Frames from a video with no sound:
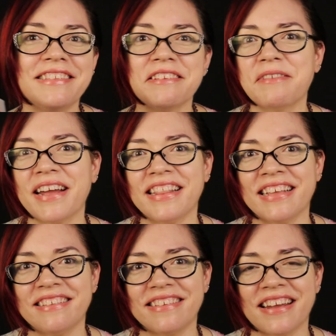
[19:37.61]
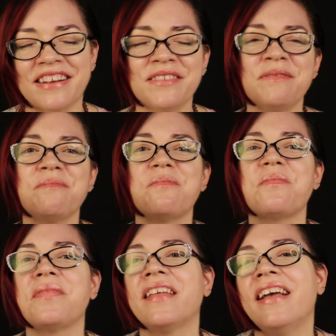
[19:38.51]
to write things down.
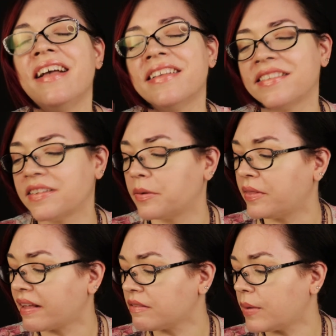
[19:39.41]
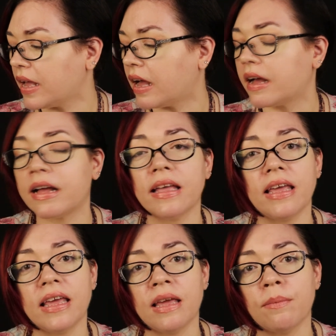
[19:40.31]
So that's why I
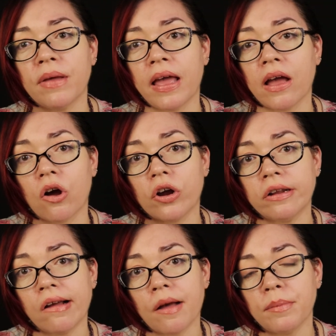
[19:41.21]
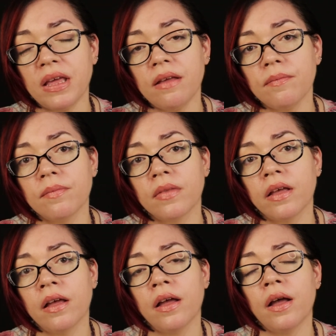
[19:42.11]
keep a hard copy.
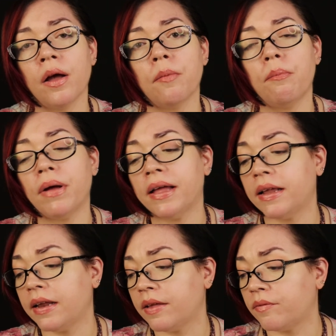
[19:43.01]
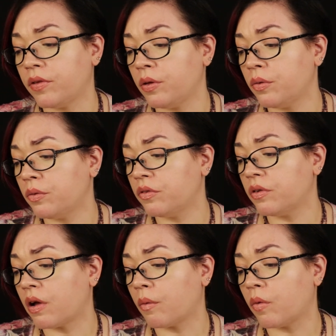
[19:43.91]
But if you
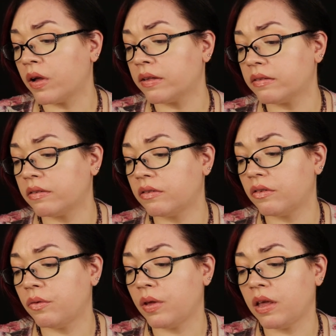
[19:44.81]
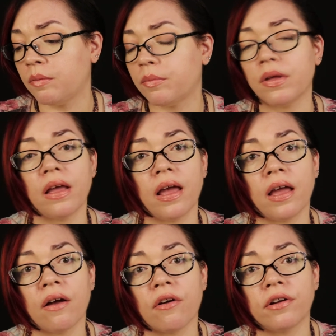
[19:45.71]
do not want to keep
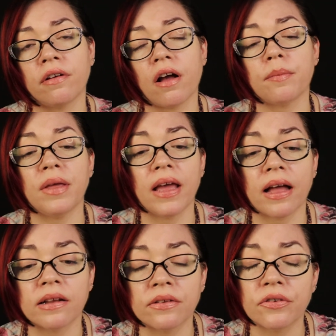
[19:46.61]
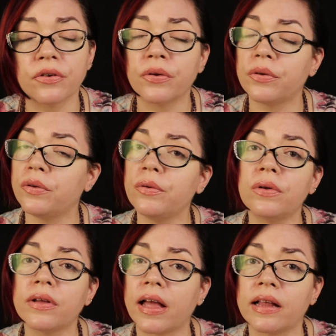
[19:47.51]
a hard copy calendar,
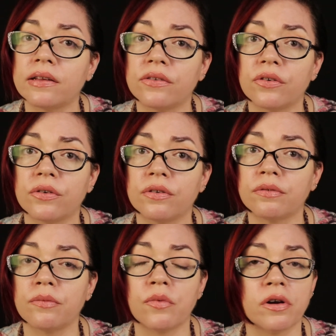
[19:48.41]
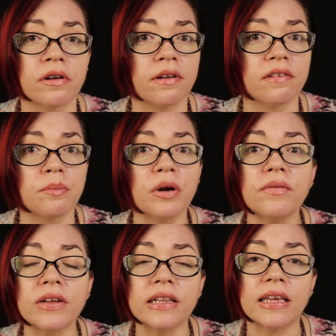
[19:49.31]
Google Calendar works
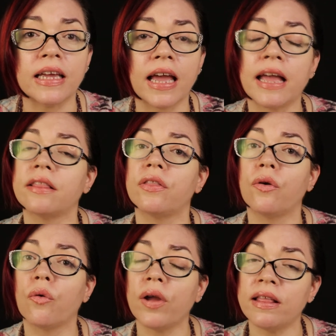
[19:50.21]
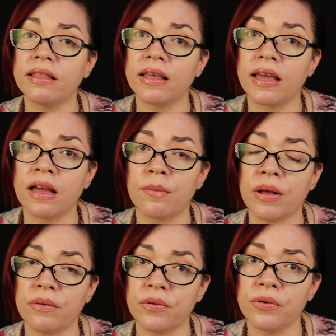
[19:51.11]
perfectly. And the great thing
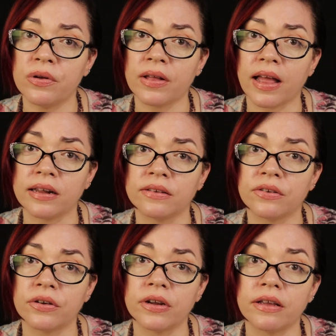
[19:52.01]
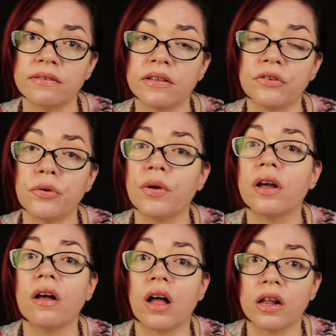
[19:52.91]
about Google Calendar is that you
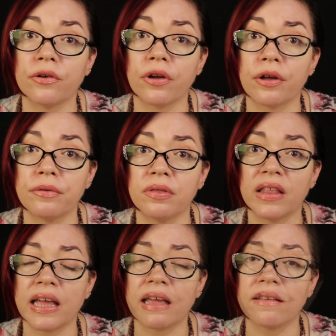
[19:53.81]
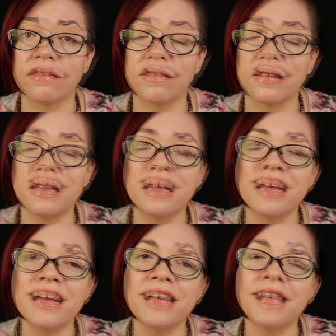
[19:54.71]
can color code things.
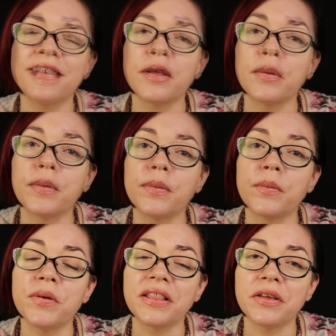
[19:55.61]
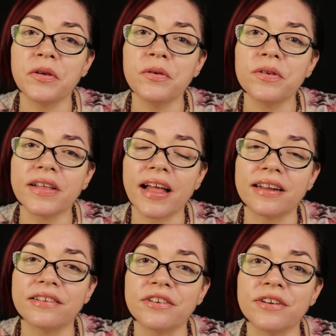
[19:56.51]
So with Google
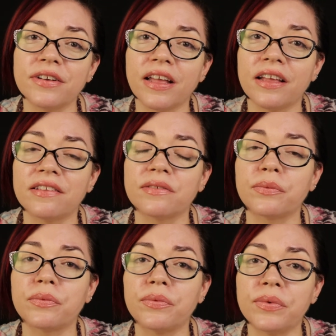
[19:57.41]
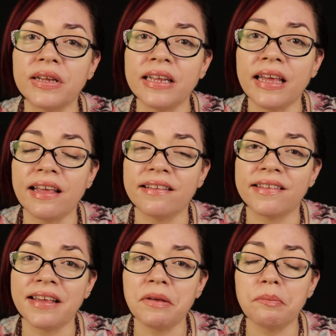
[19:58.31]
Calendar, it's really
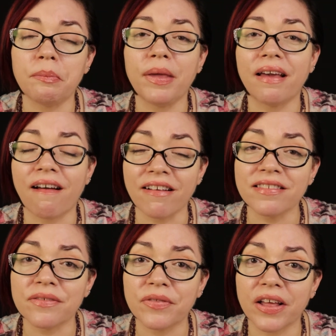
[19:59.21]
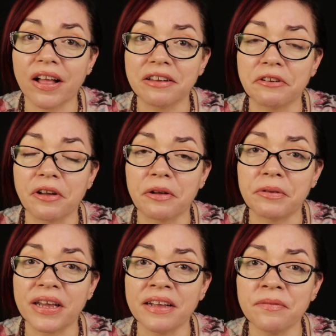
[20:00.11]
easy because of the color
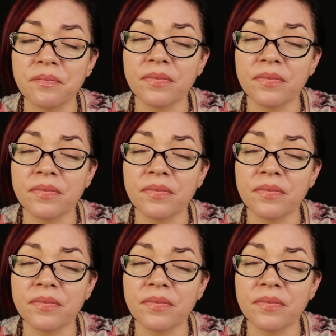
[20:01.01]
coding